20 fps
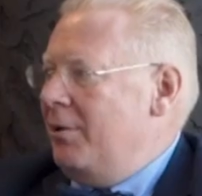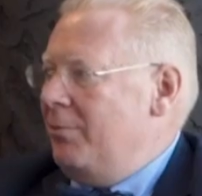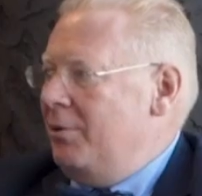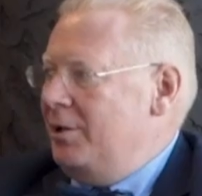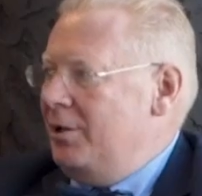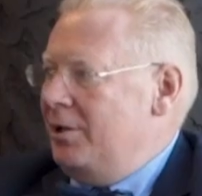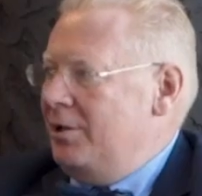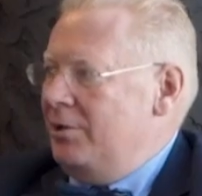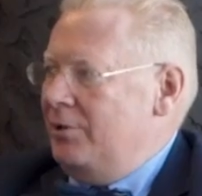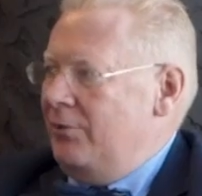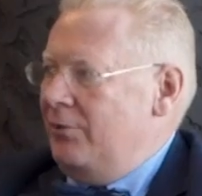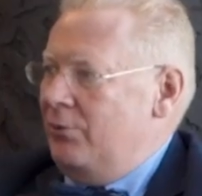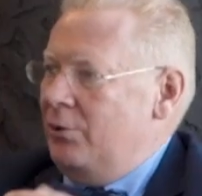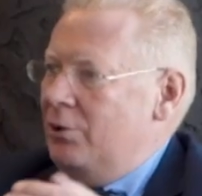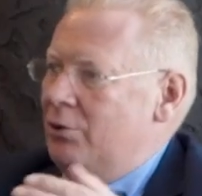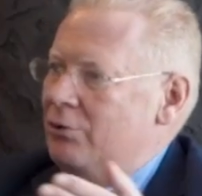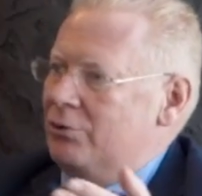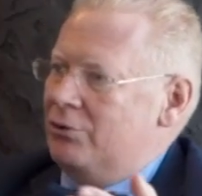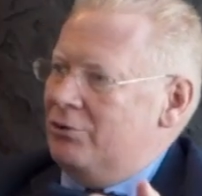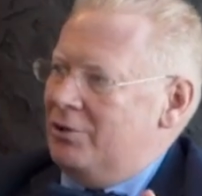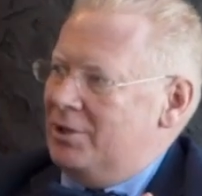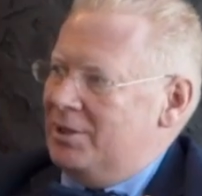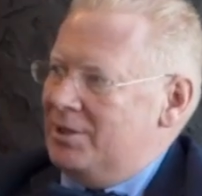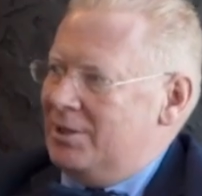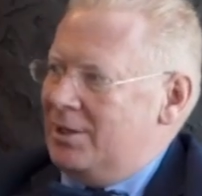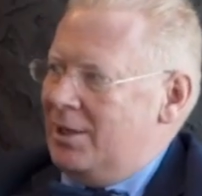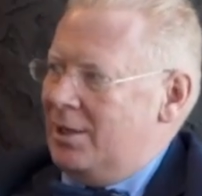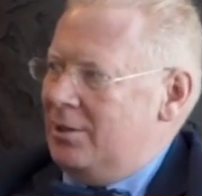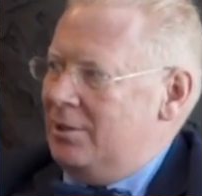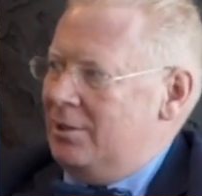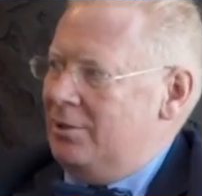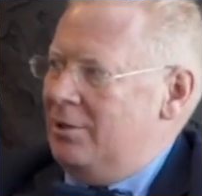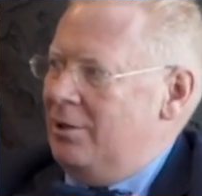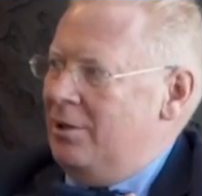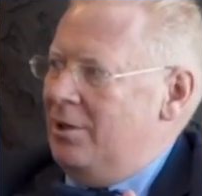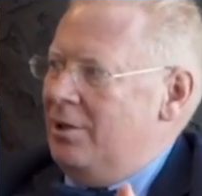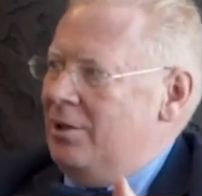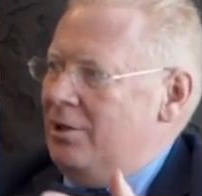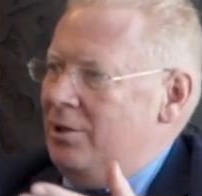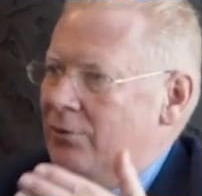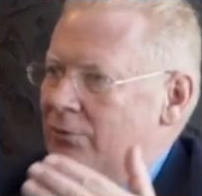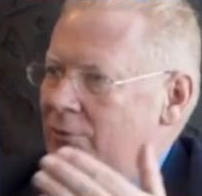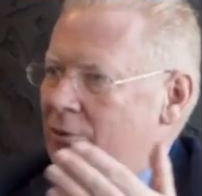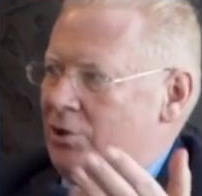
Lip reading: every day if you go to the sun, if